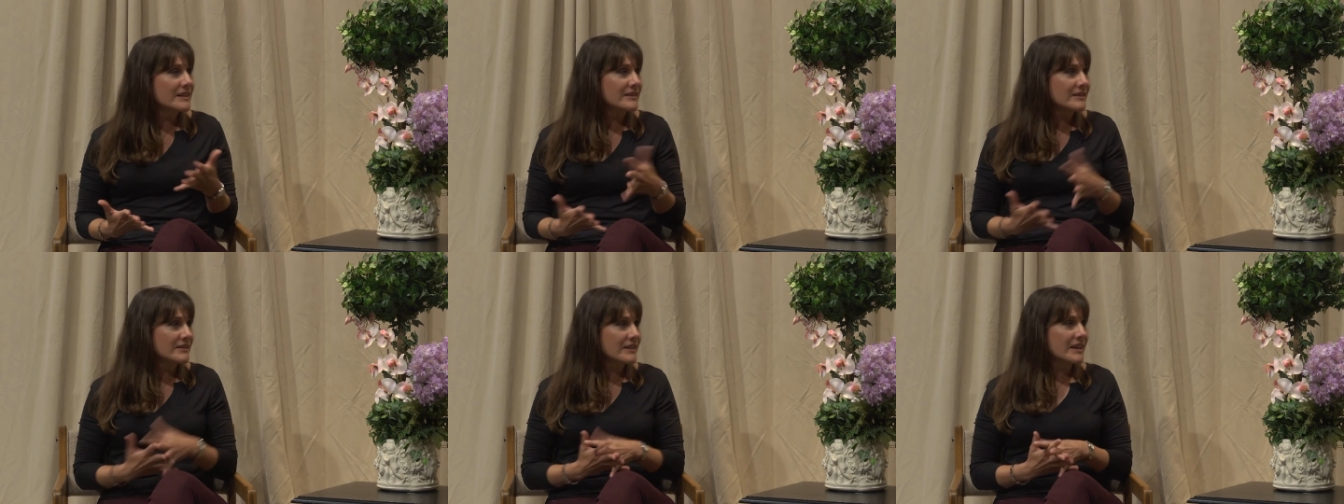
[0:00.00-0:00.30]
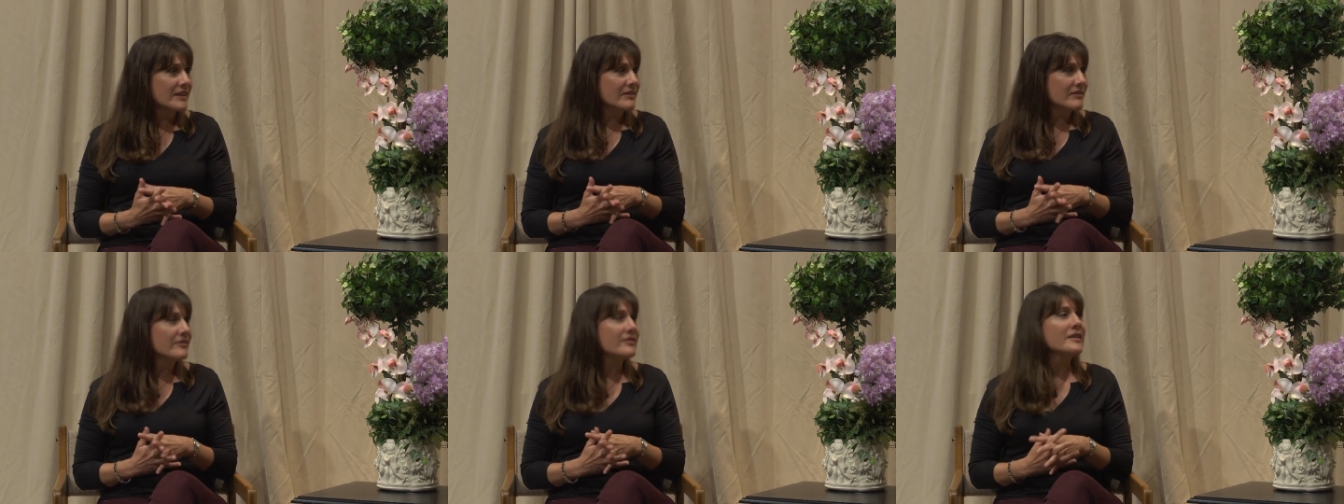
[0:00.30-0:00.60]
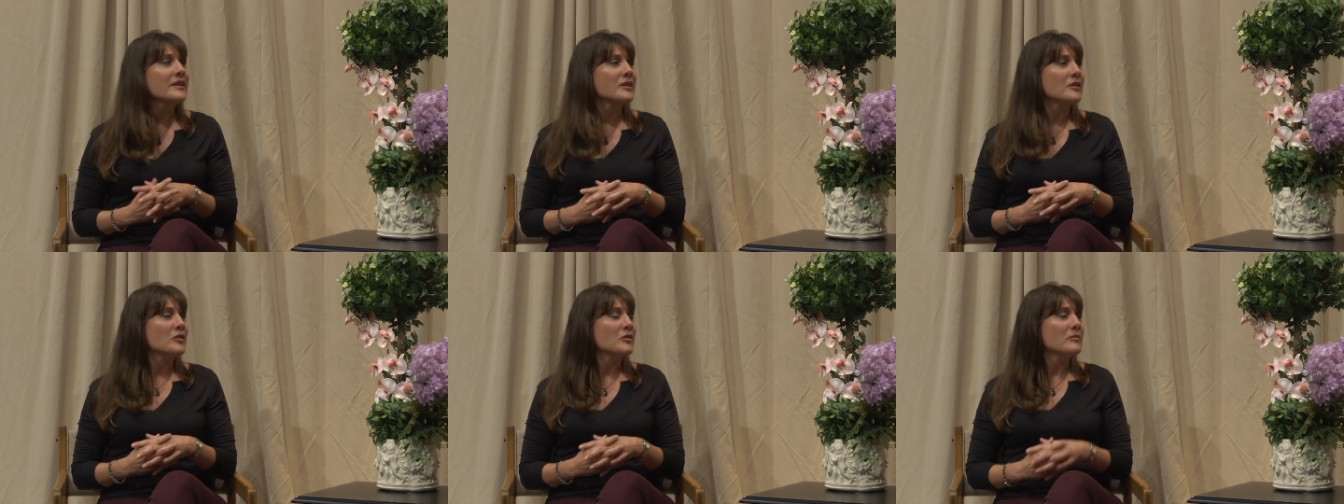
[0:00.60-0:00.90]
and
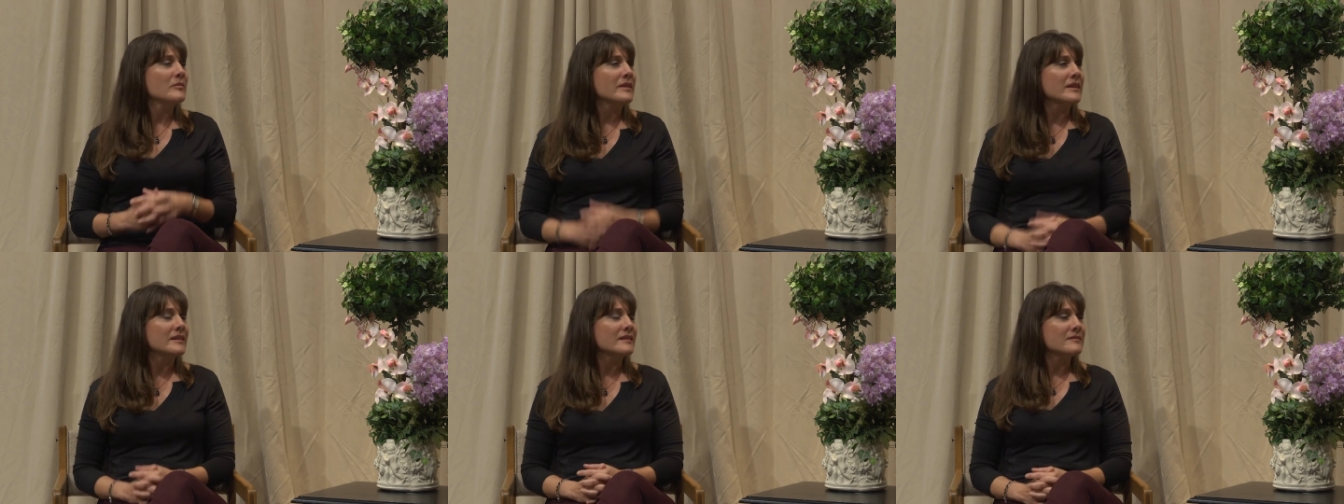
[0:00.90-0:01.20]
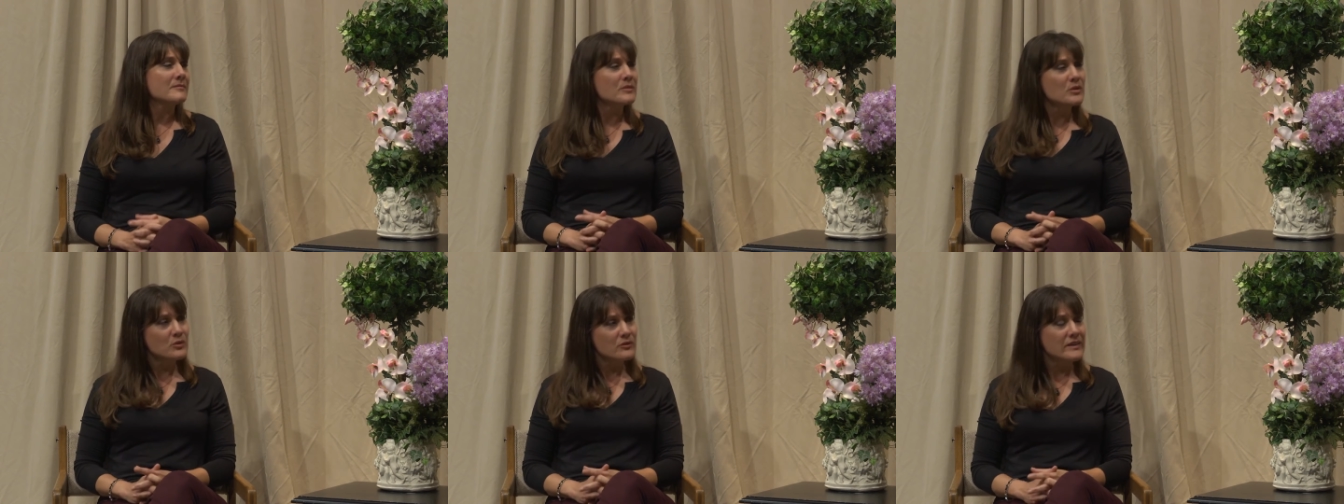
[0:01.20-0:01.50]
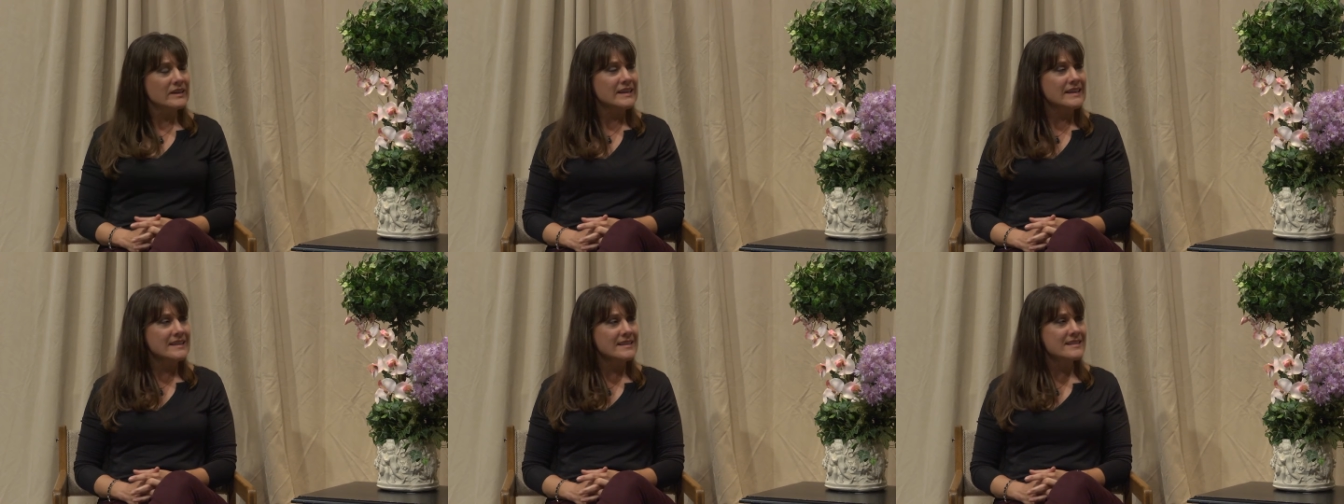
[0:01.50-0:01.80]
film and
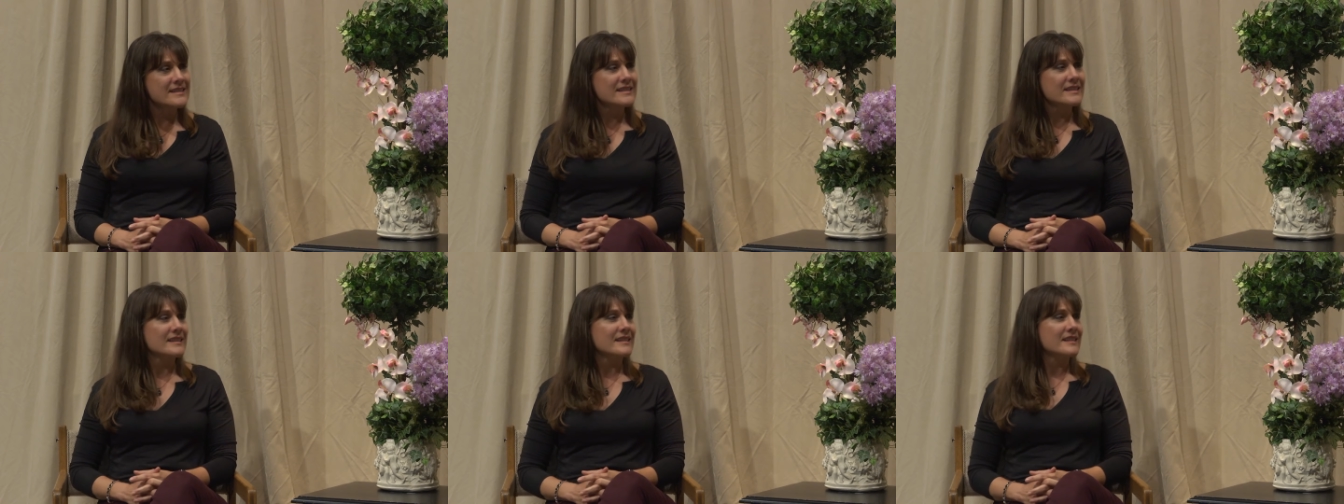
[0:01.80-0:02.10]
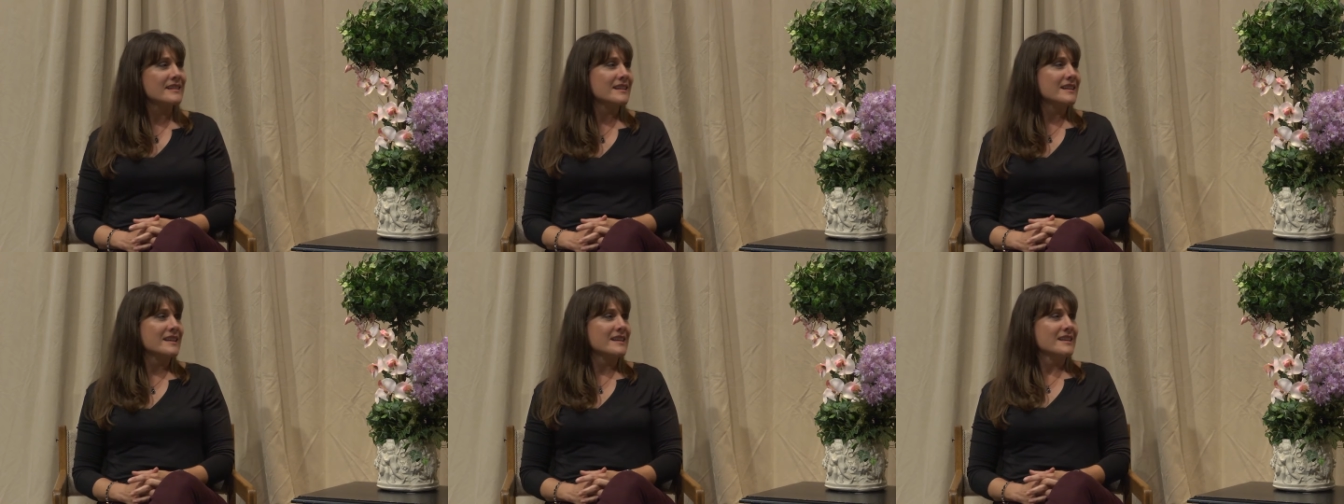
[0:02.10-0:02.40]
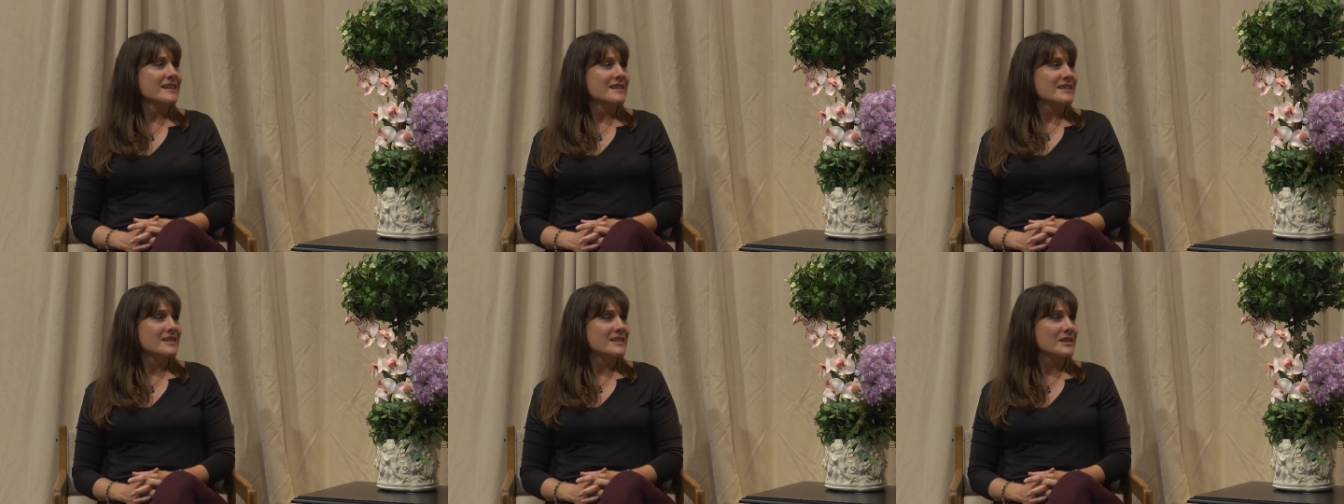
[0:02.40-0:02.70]
movies, and
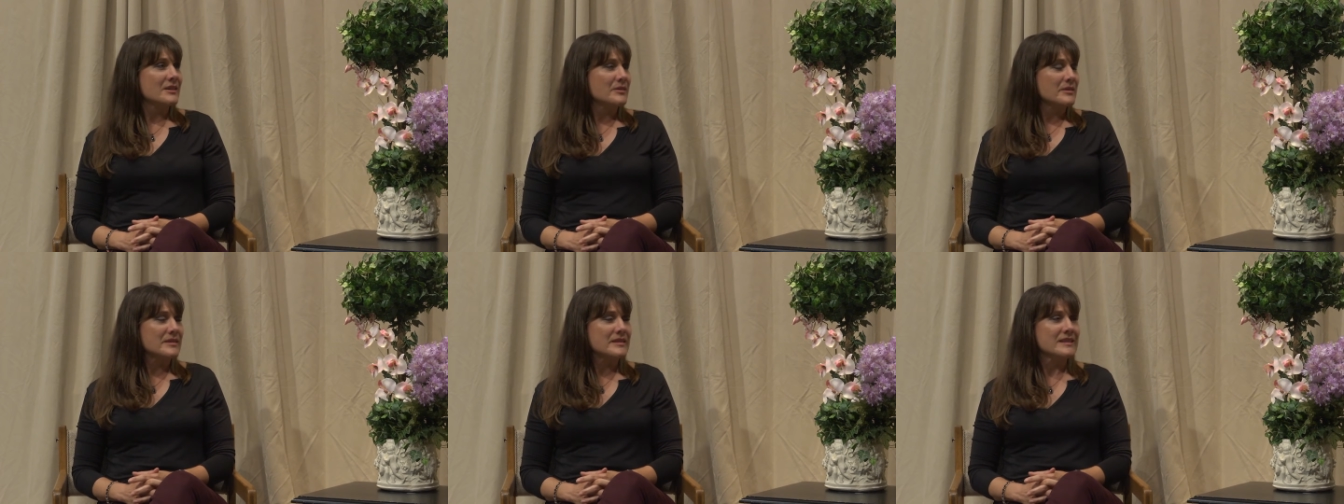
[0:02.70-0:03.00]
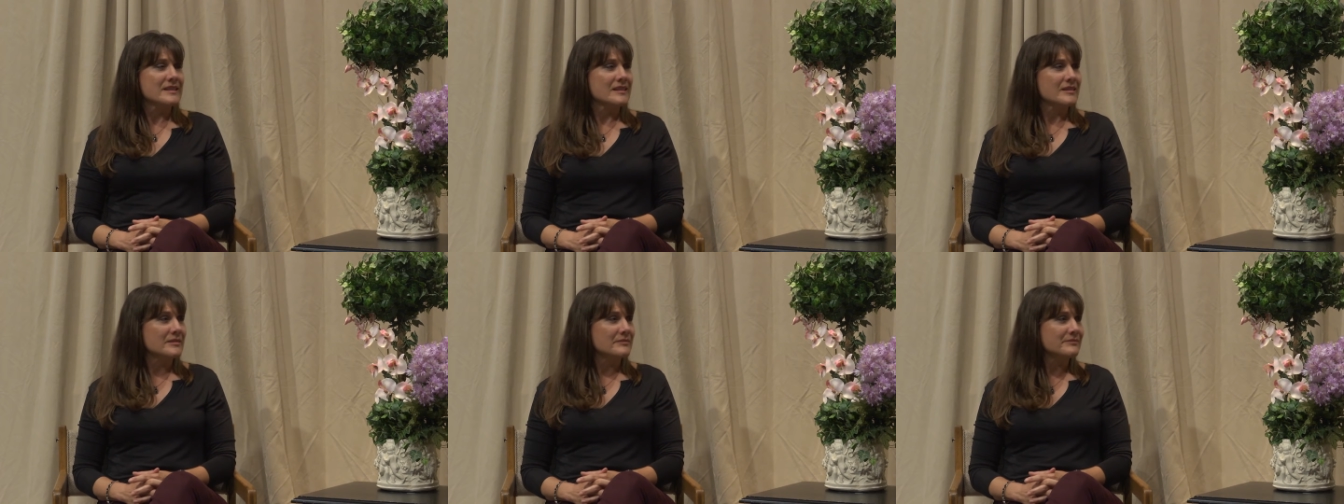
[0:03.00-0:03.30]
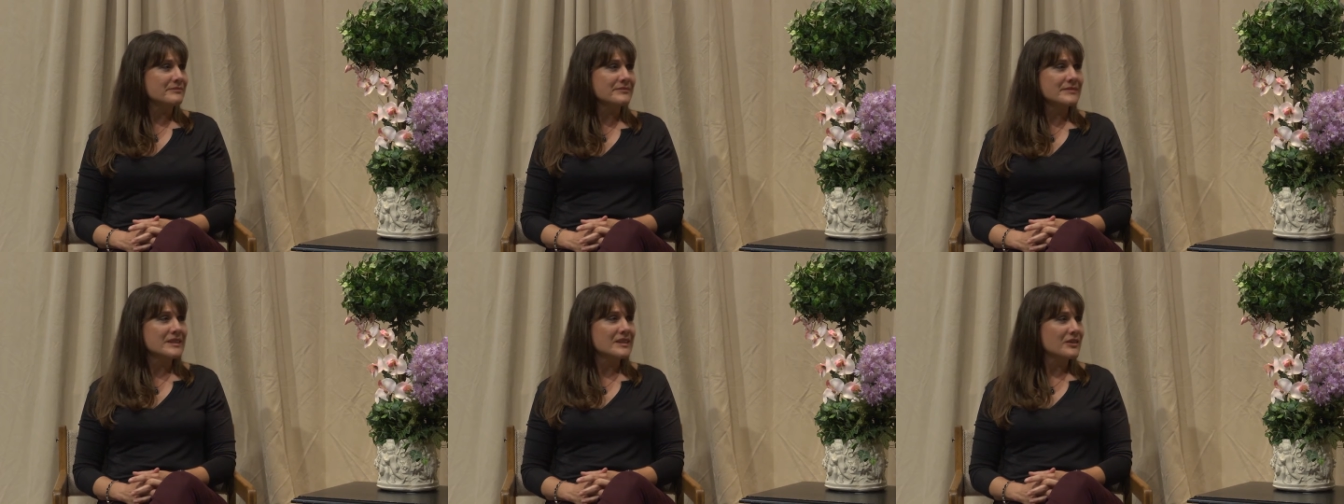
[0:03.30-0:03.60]
so I was in a
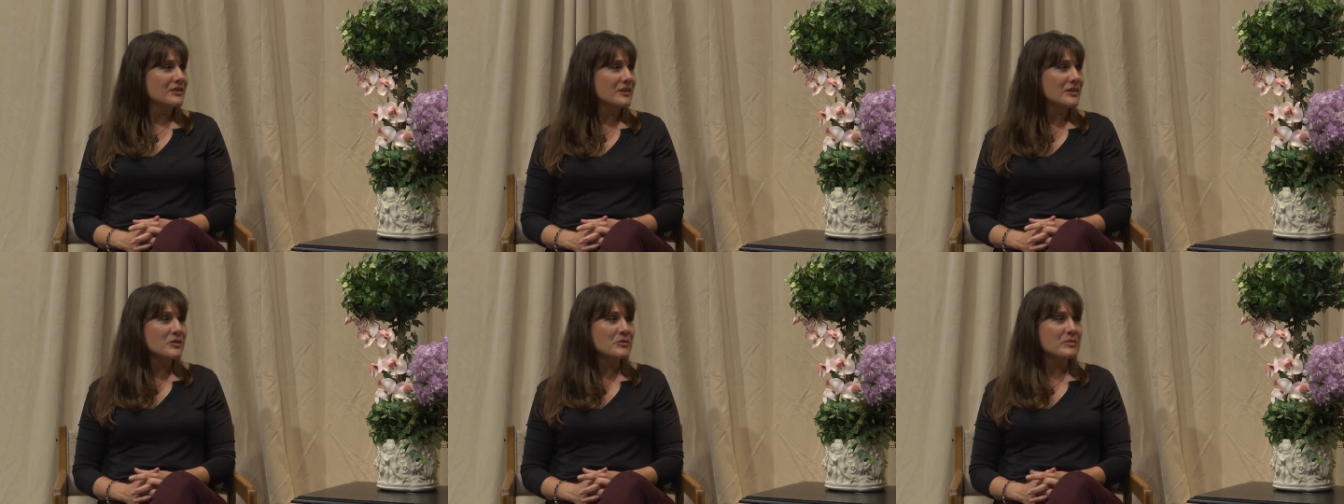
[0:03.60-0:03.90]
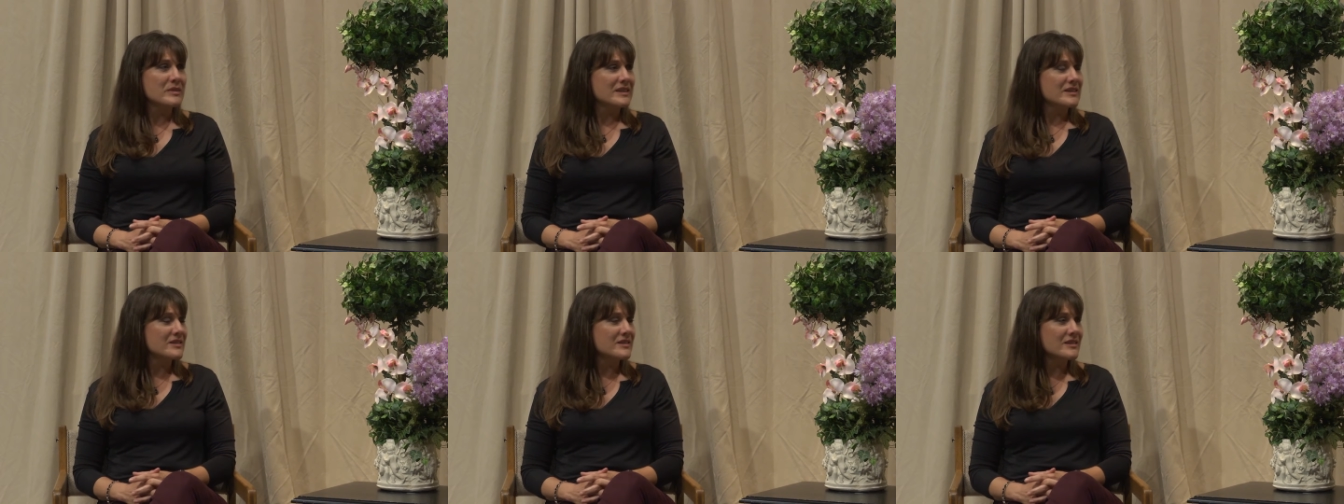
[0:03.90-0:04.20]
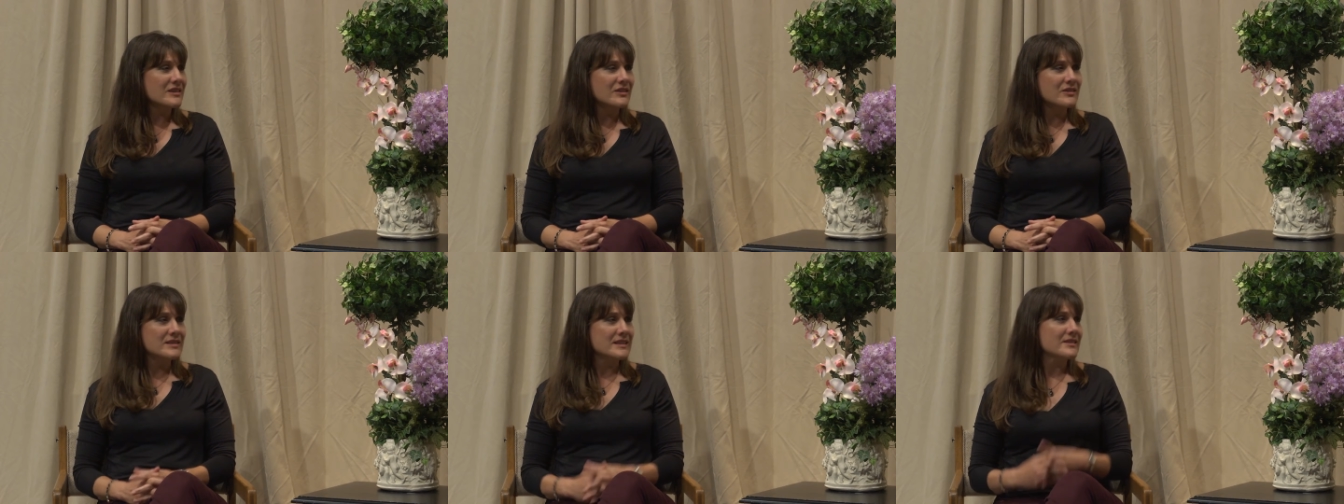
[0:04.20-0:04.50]
whole bunch
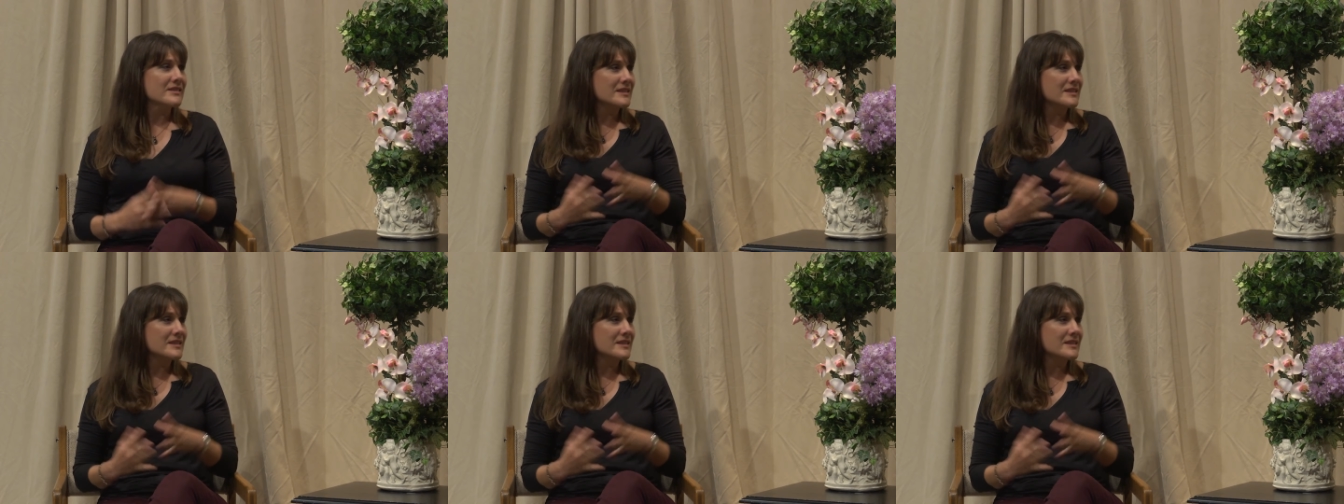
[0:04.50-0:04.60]
of those.